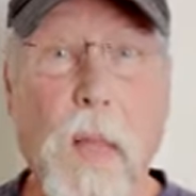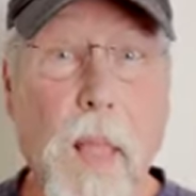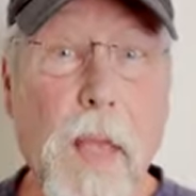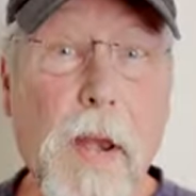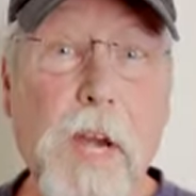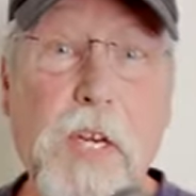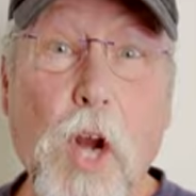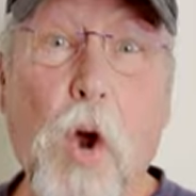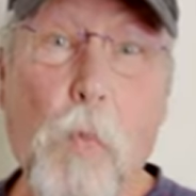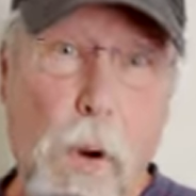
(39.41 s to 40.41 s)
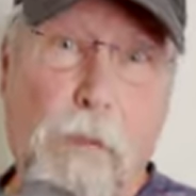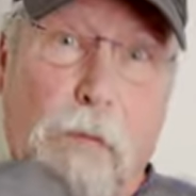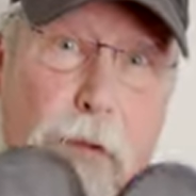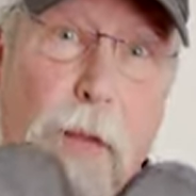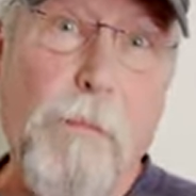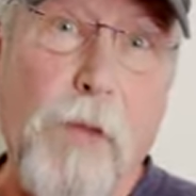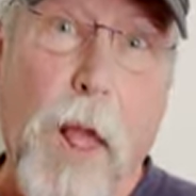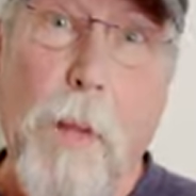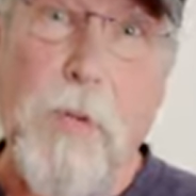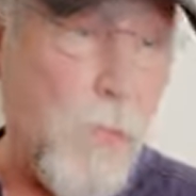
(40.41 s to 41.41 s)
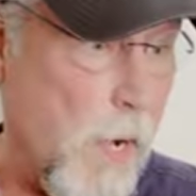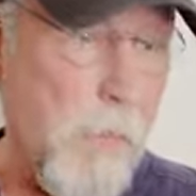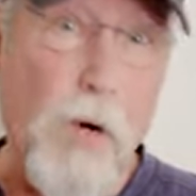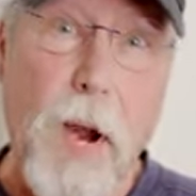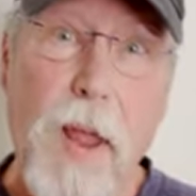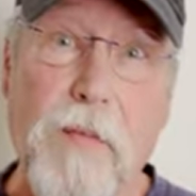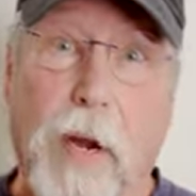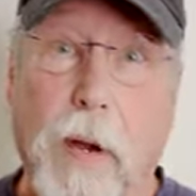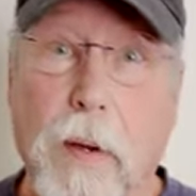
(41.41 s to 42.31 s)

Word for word: And I don't wear flip-flops when I'm driving.